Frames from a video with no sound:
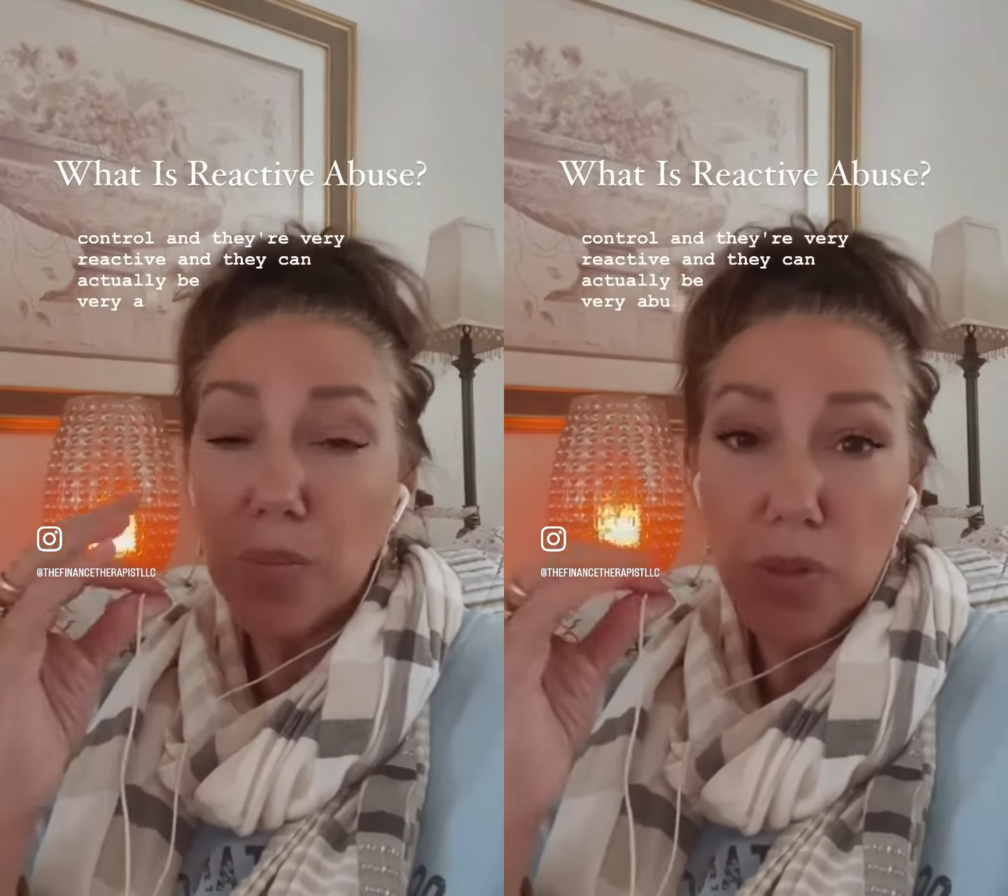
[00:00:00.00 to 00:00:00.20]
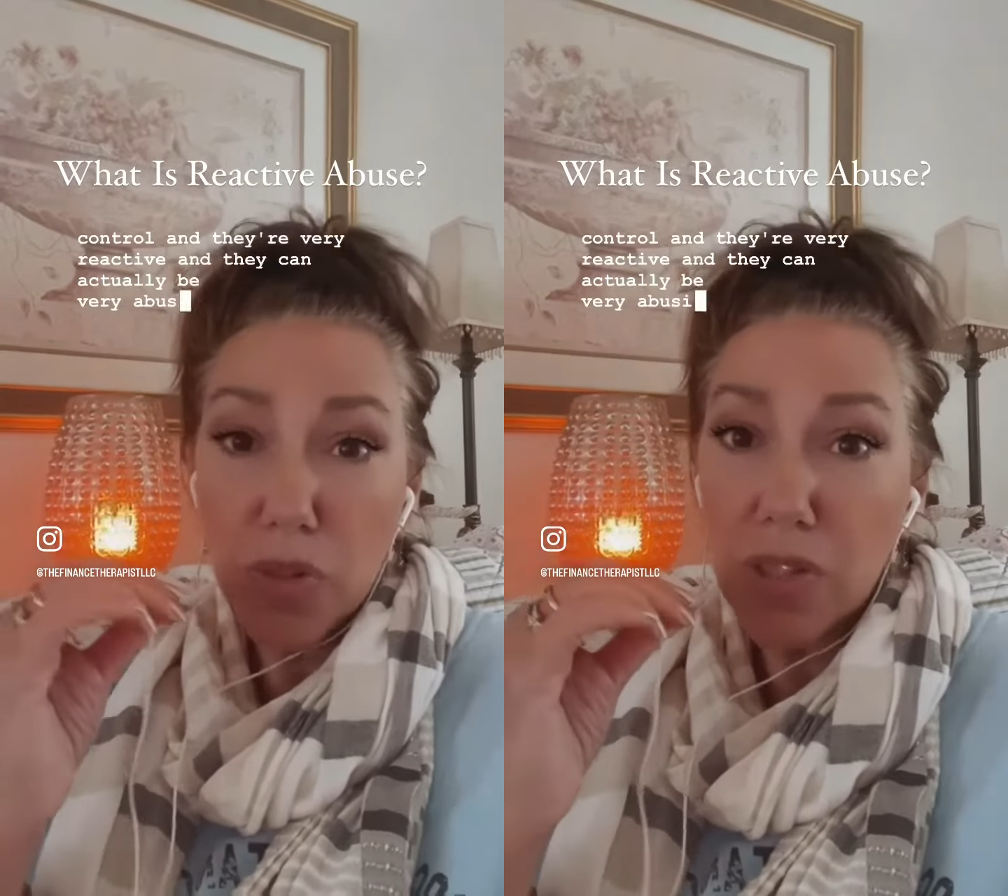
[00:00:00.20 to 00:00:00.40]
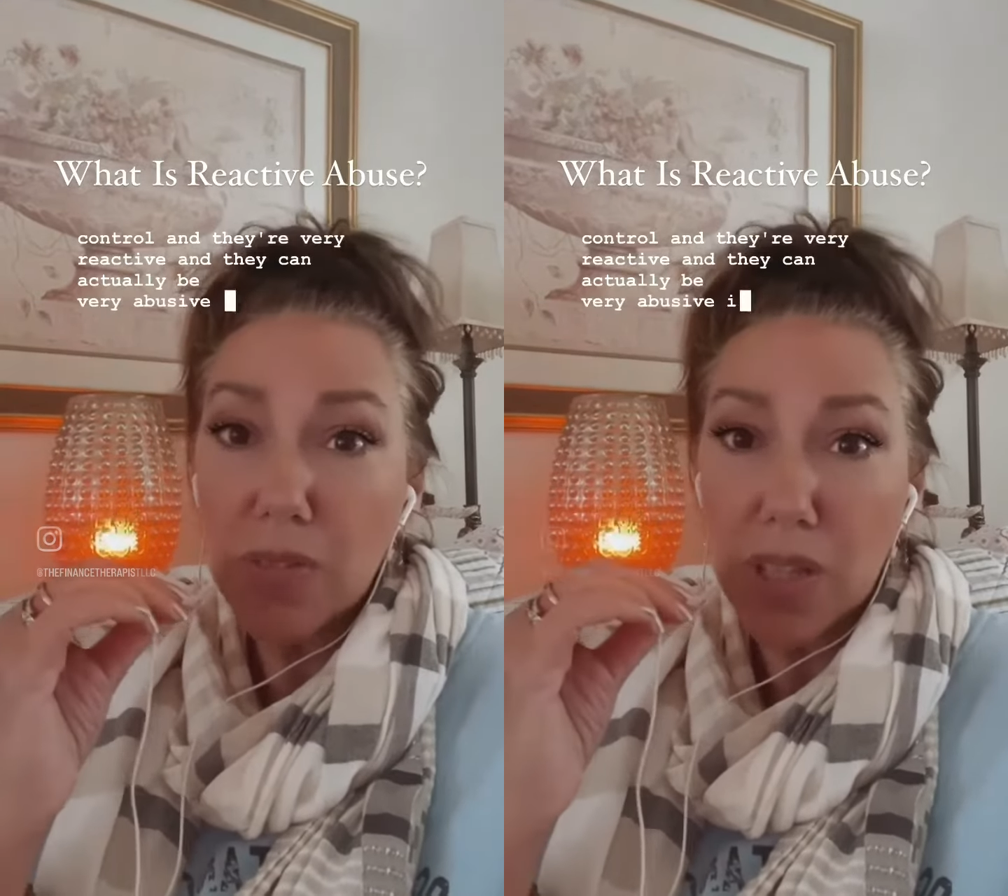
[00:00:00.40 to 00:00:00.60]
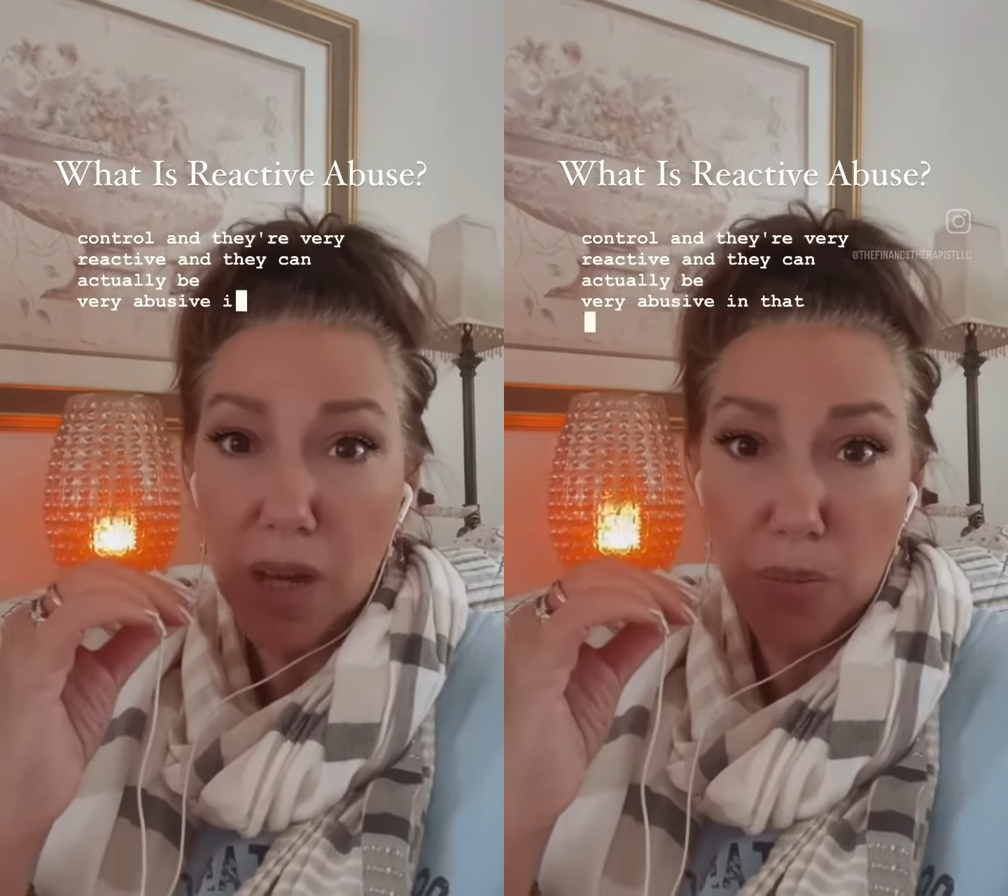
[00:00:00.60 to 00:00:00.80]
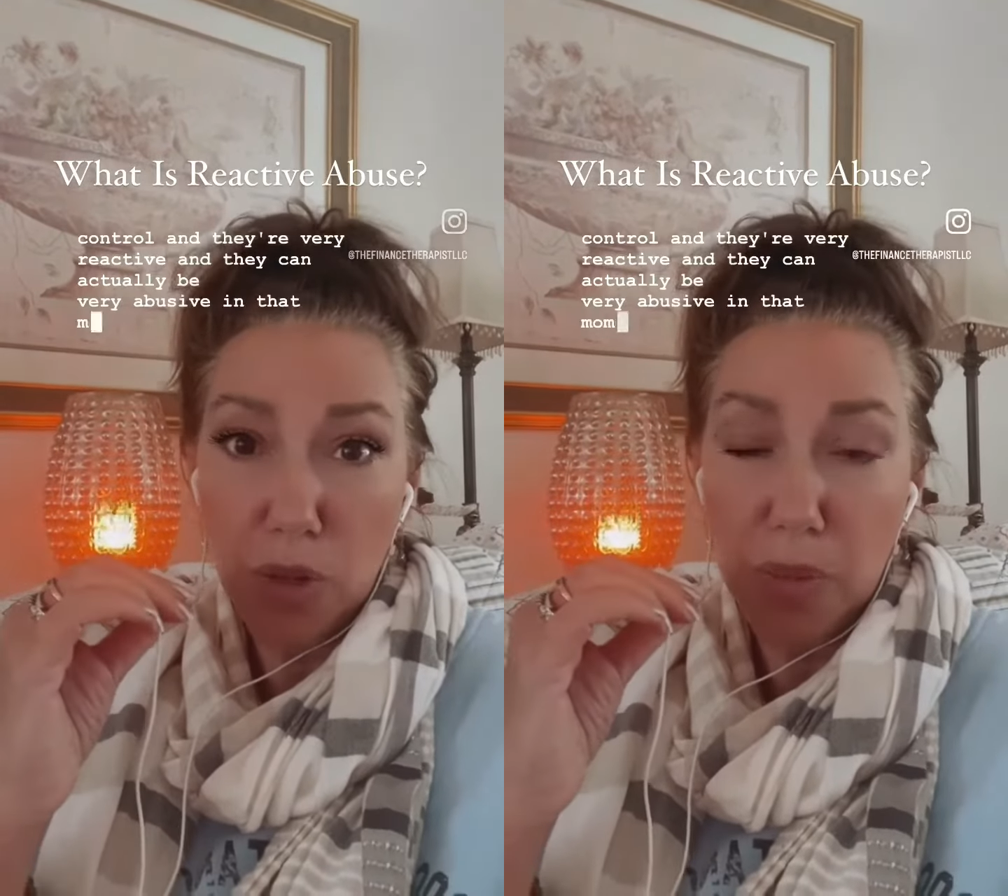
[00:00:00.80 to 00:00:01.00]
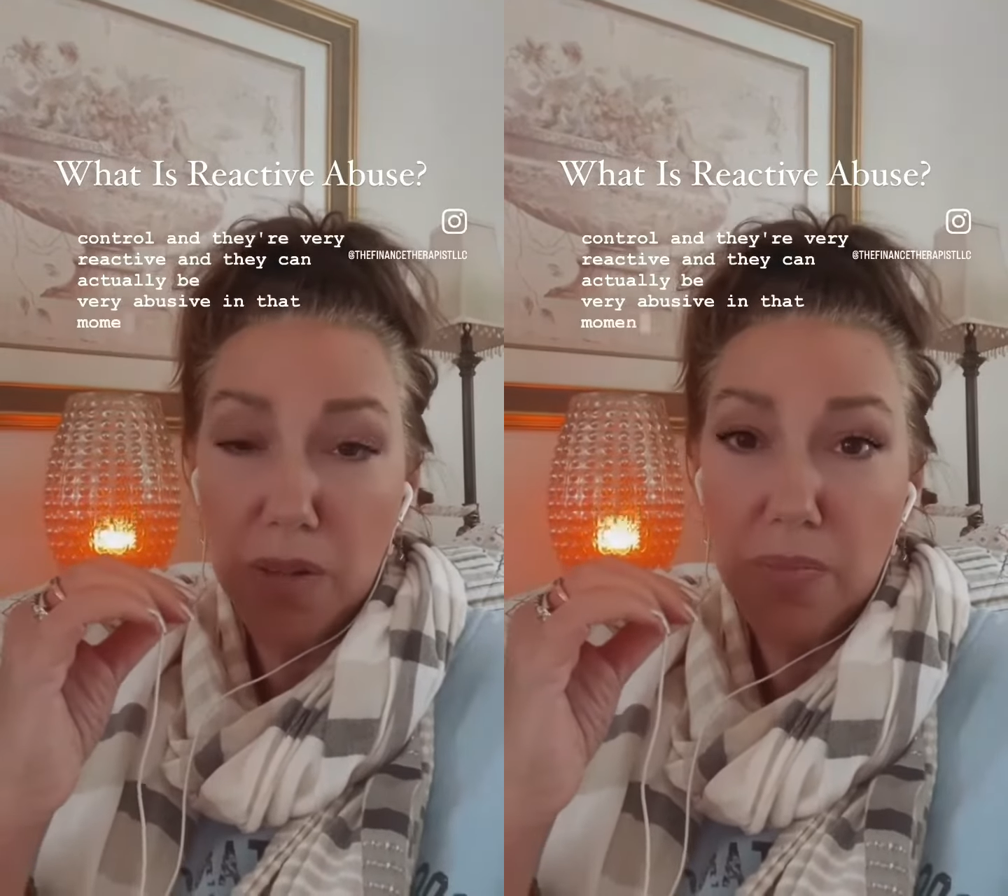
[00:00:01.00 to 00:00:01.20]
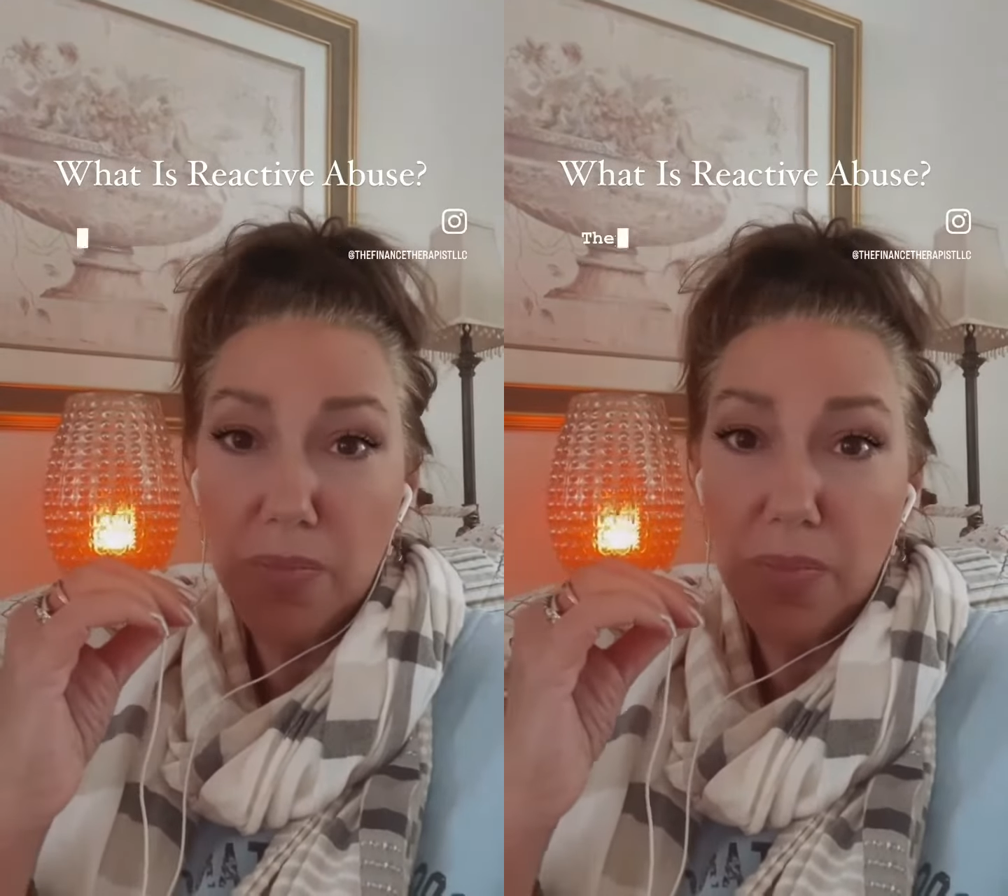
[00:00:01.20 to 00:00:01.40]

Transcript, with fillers: abusive in that moment.